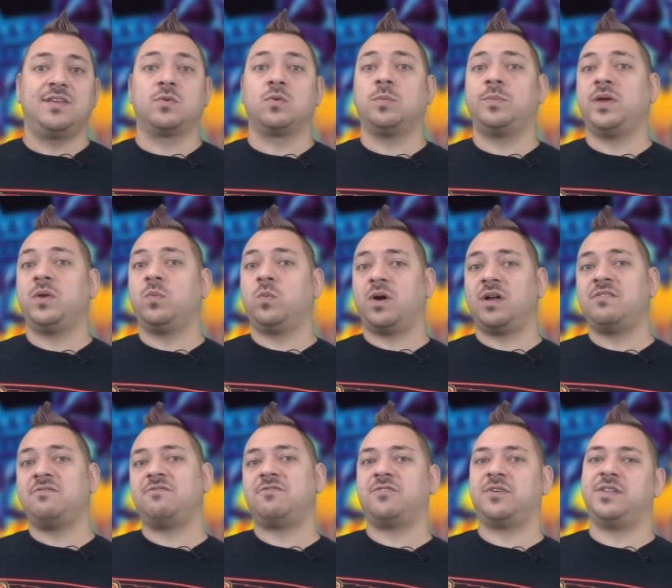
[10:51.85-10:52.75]
There will be
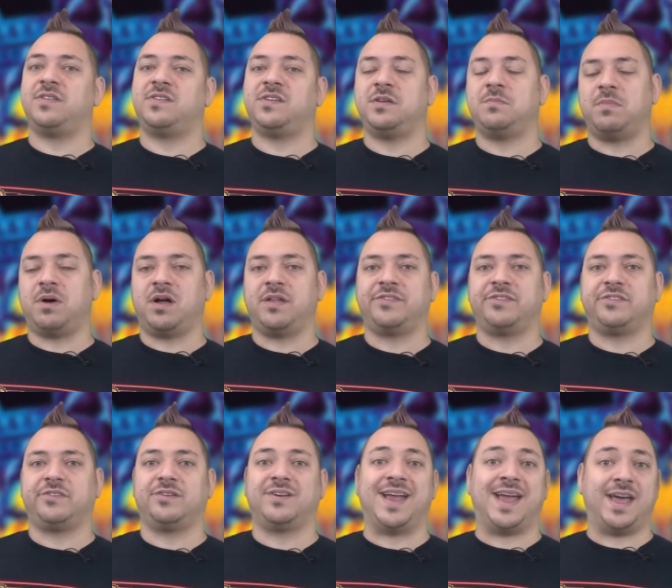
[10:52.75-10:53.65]
one frenzied
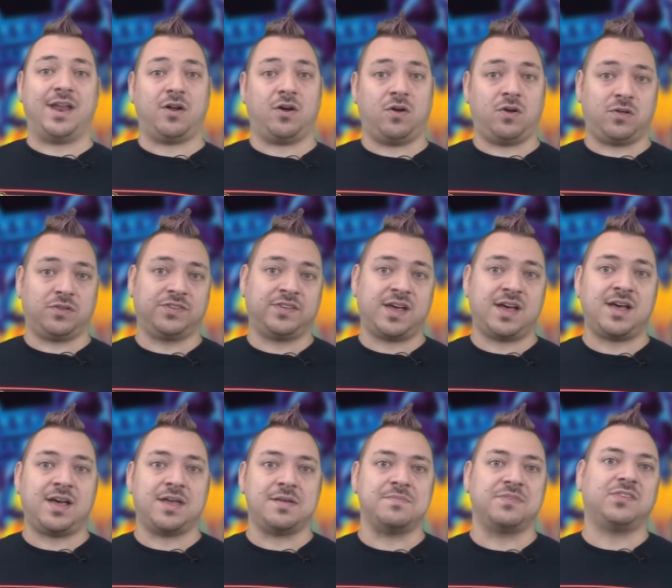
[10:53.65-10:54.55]
monster at all
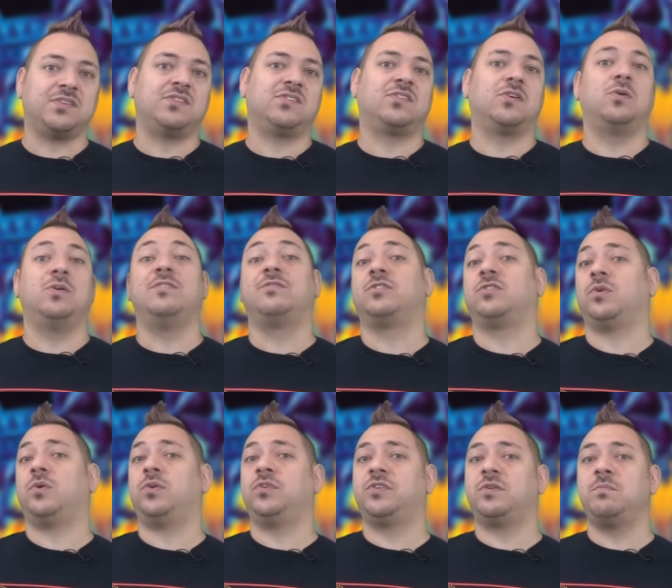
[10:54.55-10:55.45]
times, so if
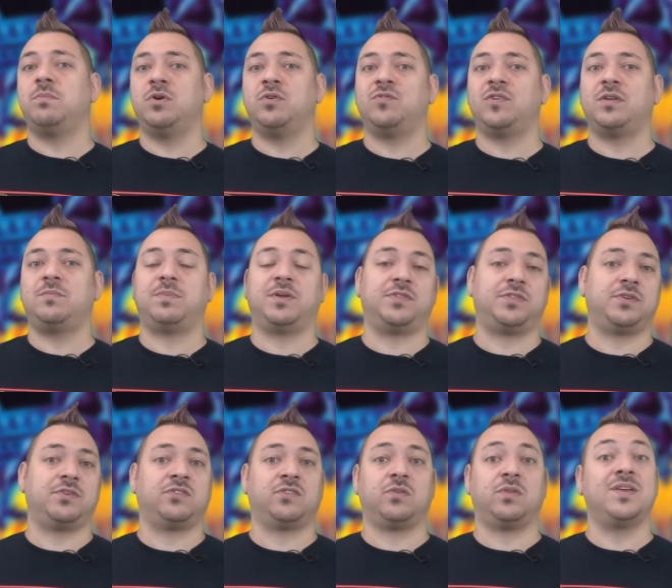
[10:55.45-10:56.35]
told to move it but
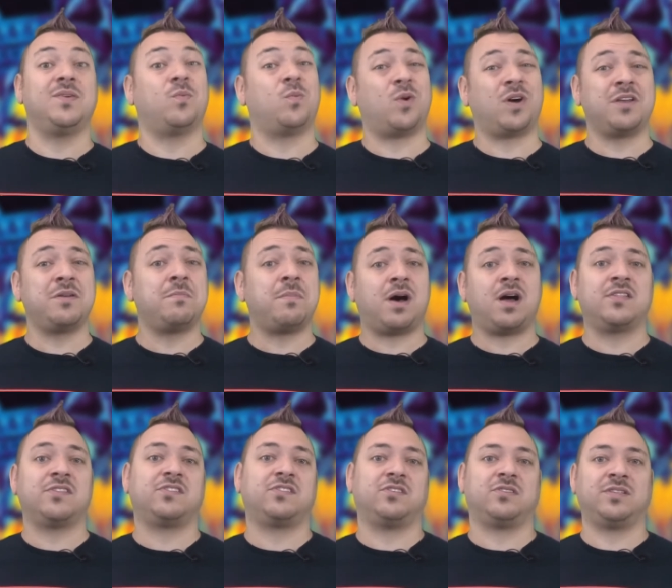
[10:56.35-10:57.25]
there's only one
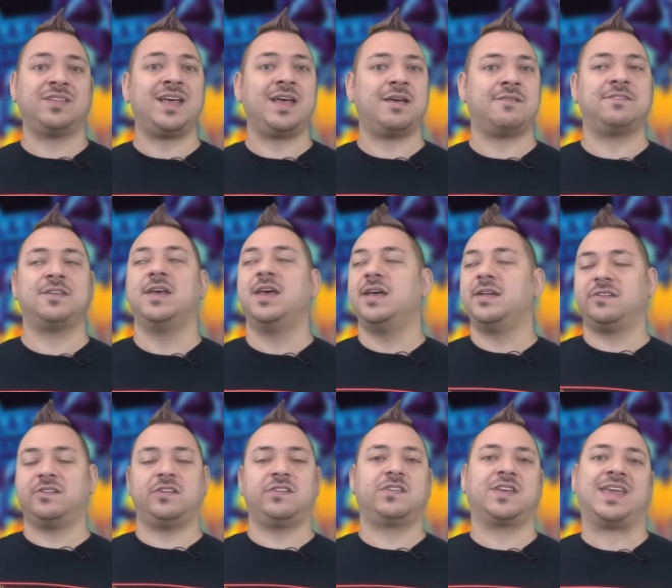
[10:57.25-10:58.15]
monster left,
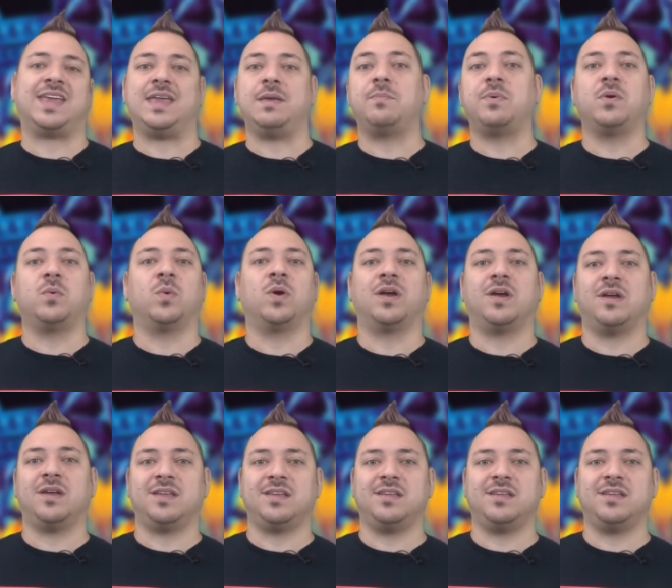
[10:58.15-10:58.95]
just keep it where it